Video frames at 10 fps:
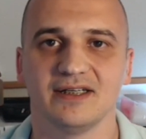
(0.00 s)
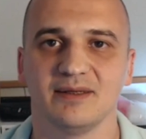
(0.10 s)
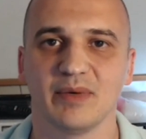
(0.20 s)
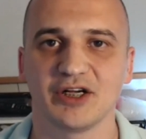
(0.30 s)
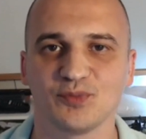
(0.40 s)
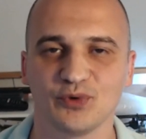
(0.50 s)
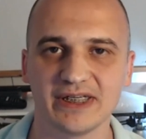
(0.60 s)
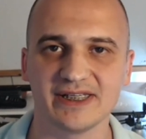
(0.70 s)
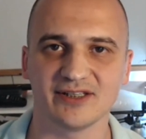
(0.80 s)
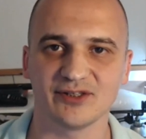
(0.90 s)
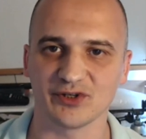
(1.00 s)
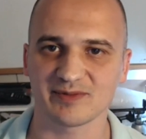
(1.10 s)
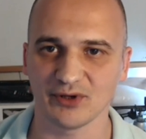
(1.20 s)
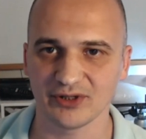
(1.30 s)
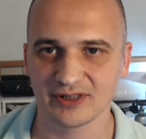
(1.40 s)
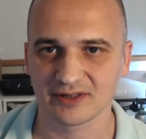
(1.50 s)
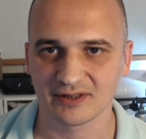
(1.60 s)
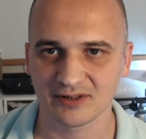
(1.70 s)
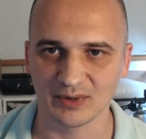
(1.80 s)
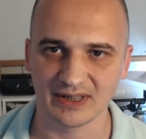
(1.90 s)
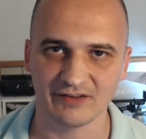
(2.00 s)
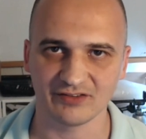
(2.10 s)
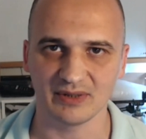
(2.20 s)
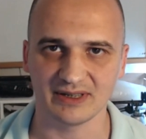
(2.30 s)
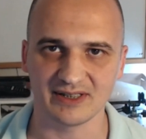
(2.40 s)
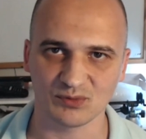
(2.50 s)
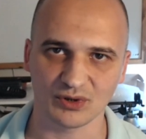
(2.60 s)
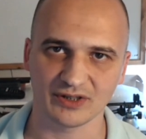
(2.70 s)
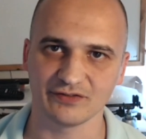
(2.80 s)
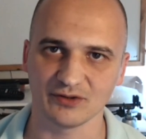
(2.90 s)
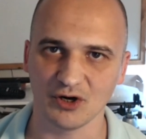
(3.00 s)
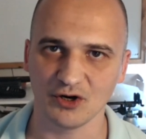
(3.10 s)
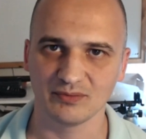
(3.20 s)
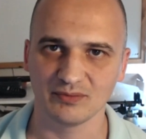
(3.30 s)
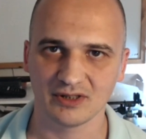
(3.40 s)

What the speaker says: much more easy to exploit when everybody is working from home,